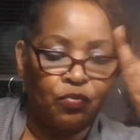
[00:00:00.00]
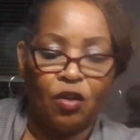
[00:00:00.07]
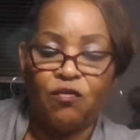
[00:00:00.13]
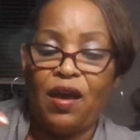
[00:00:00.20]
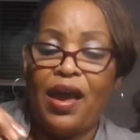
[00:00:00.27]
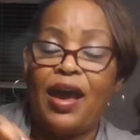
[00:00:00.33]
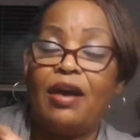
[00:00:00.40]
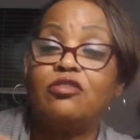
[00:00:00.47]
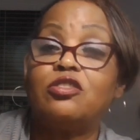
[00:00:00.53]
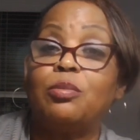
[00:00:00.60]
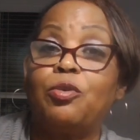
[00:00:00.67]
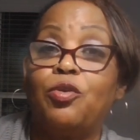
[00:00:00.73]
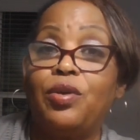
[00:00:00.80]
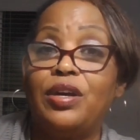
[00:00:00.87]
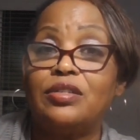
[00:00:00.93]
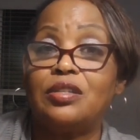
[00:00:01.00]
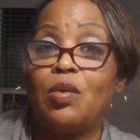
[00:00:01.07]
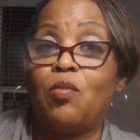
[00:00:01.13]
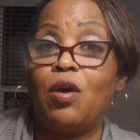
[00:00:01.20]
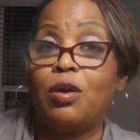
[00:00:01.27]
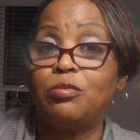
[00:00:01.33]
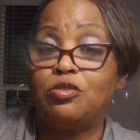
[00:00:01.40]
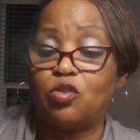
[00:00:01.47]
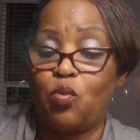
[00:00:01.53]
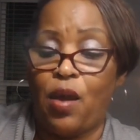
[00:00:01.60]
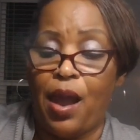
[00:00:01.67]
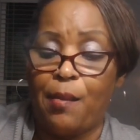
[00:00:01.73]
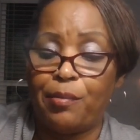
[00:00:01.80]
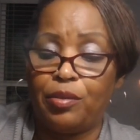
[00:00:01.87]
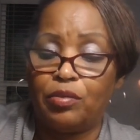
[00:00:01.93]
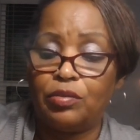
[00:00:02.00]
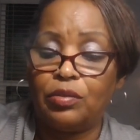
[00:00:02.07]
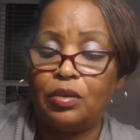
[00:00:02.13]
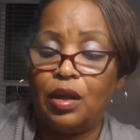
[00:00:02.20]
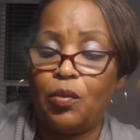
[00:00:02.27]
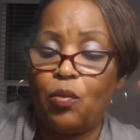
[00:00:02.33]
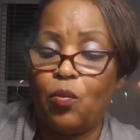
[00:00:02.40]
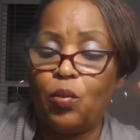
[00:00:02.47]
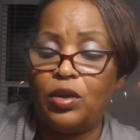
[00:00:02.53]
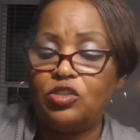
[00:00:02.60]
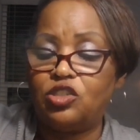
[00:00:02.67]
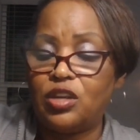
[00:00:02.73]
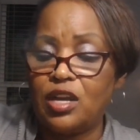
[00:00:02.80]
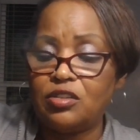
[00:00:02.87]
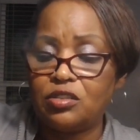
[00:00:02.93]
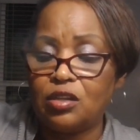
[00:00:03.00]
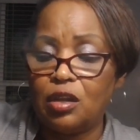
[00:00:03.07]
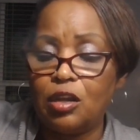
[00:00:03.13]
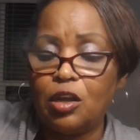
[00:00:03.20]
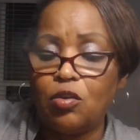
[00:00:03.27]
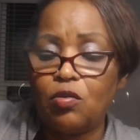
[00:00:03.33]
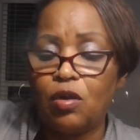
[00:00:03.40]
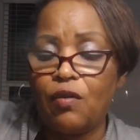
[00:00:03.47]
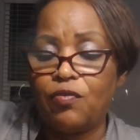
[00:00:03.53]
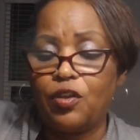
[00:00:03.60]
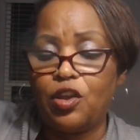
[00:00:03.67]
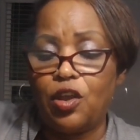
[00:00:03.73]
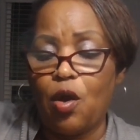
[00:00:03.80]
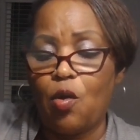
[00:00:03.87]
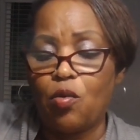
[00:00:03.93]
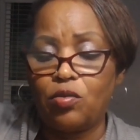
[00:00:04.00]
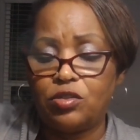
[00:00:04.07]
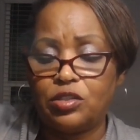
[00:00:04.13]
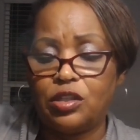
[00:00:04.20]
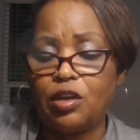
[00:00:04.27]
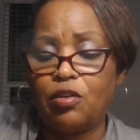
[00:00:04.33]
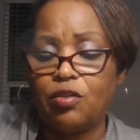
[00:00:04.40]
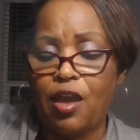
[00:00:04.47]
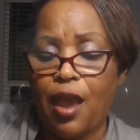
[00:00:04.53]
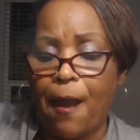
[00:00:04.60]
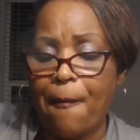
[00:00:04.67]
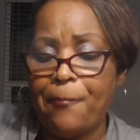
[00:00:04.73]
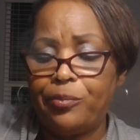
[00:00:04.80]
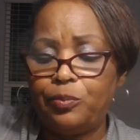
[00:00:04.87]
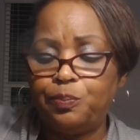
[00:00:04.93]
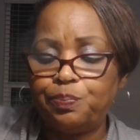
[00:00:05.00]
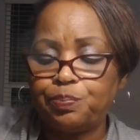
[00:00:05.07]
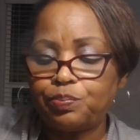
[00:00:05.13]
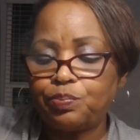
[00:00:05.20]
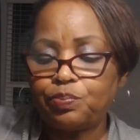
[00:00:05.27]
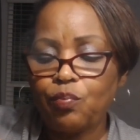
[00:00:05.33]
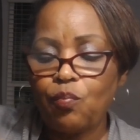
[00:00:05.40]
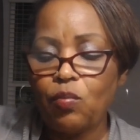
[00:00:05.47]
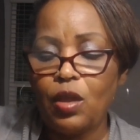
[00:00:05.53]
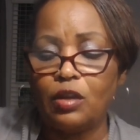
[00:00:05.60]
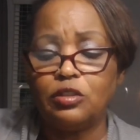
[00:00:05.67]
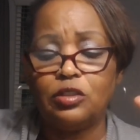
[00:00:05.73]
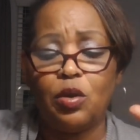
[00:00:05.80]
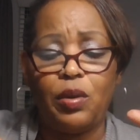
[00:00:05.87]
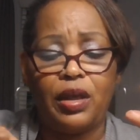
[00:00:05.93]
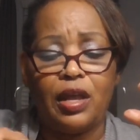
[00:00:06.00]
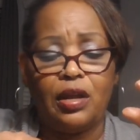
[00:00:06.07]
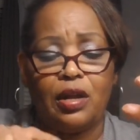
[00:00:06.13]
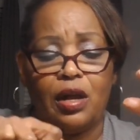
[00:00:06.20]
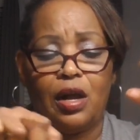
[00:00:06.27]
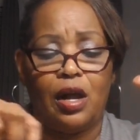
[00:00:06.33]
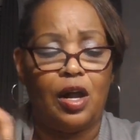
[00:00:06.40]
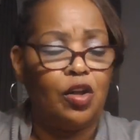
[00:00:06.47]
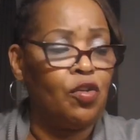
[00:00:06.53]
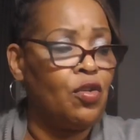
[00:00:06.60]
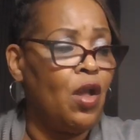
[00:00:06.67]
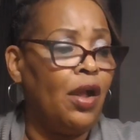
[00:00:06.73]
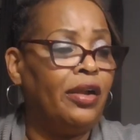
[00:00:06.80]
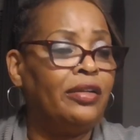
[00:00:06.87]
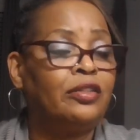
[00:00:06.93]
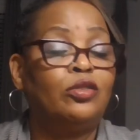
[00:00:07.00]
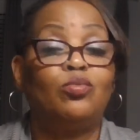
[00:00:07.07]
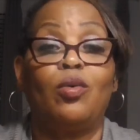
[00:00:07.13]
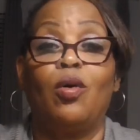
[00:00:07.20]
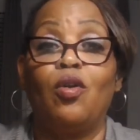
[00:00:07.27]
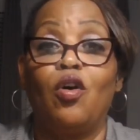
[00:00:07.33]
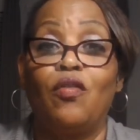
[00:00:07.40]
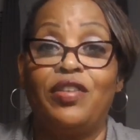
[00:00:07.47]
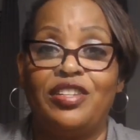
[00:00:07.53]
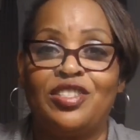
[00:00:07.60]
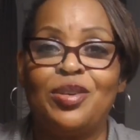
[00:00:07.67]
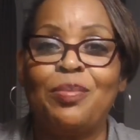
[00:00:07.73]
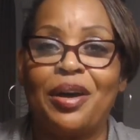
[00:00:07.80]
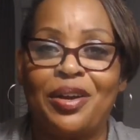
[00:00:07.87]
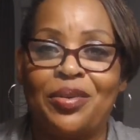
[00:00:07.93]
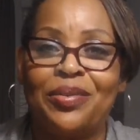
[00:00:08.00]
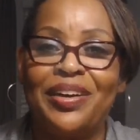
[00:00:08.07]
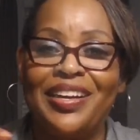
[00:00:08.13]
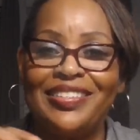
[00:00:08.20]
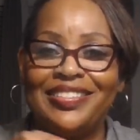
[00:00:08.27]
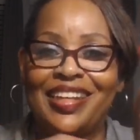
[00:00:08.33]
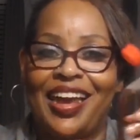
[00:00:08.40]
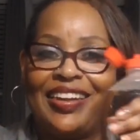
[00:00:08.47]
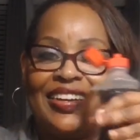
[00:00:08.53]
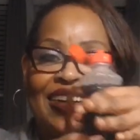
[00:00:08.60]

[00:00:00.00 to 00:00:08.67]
If I have some grits, I want them scrambled. With just a little of the yolk still there. So it can roll over into my grits, that